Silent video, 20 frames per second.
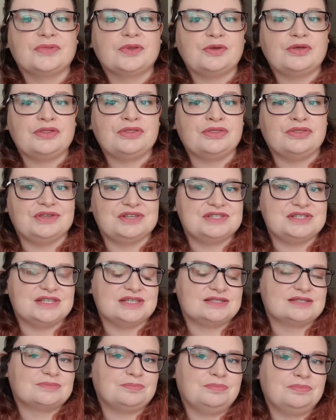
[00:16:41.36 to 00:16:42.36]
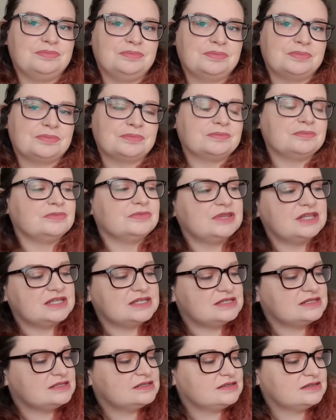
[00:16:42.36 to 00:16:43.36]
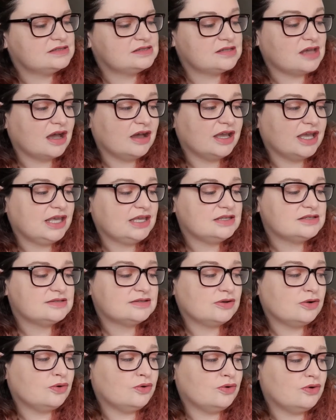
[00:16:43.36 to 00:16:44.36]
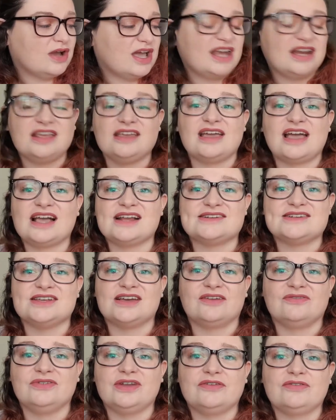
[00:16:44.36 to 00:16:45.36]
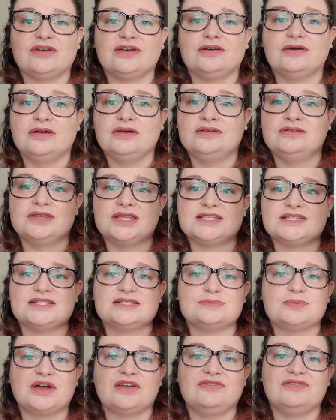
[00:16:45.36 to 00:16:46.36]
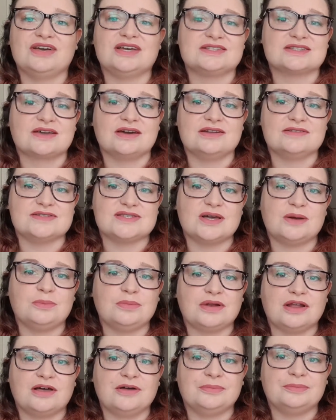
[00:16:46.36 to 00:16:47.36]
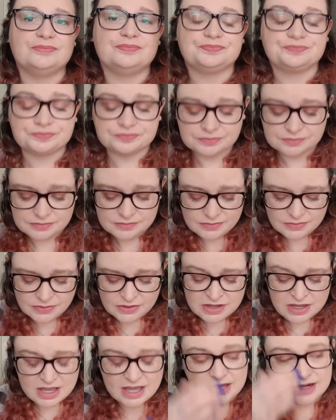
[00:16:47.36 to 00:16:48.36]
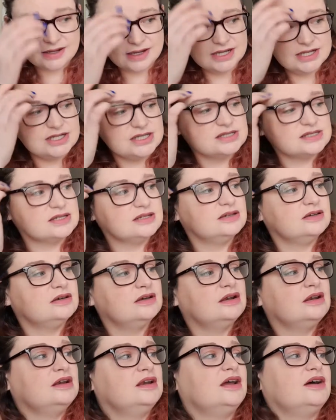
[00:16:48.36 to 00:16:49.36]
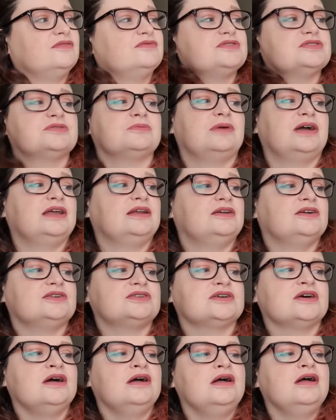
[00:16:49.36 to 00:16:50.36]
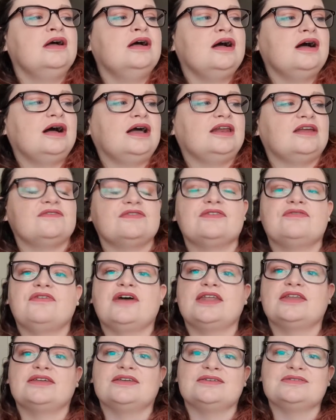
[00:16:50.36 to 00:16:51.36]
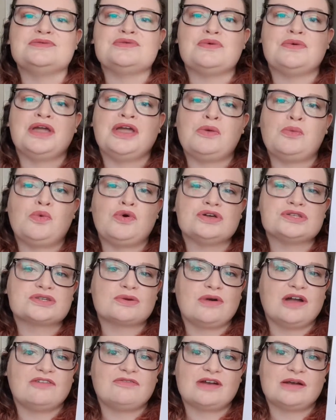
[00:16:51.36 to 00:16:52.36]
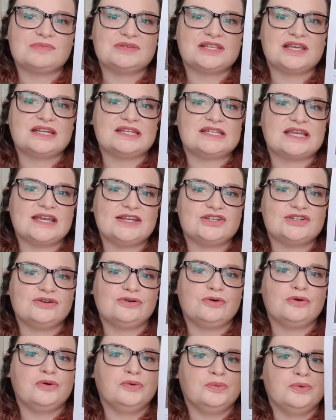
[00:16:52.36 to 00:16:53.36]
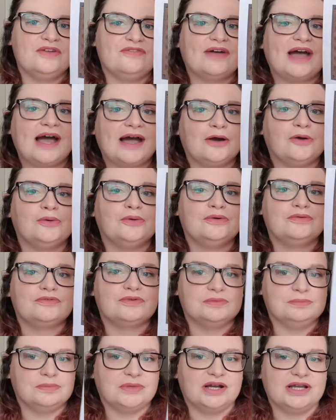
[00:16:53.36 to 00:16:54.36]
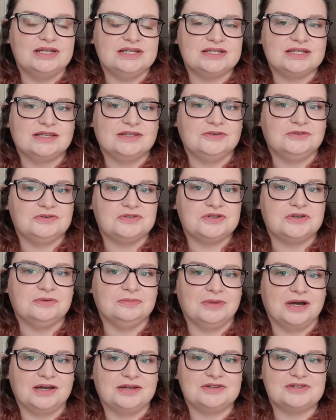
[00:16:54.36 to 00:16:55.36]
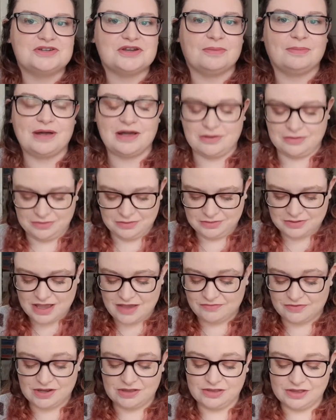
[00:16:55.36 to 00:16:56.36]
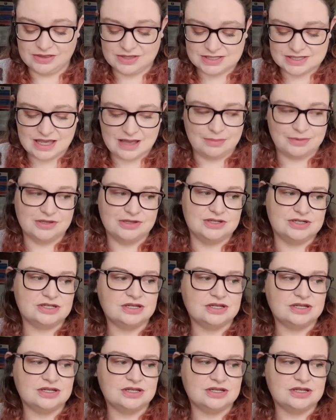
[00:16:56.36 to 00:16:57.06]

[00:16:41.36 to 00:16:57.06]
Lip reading: that's this size, or any, actually I've never, this is my first kind of sampler, and I just loved the way it looked. I love the fact that it was quite representational without reminding you too much about everything that's happened.